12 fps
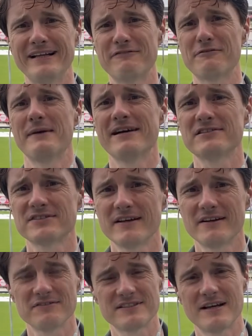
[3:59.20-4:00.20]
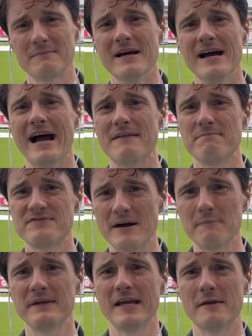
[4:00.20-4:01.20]
from outside off stump and
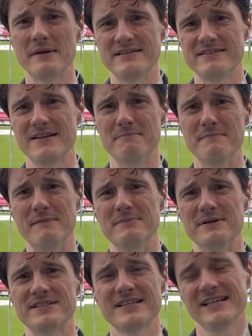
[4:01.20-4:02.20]
dumping him into the members.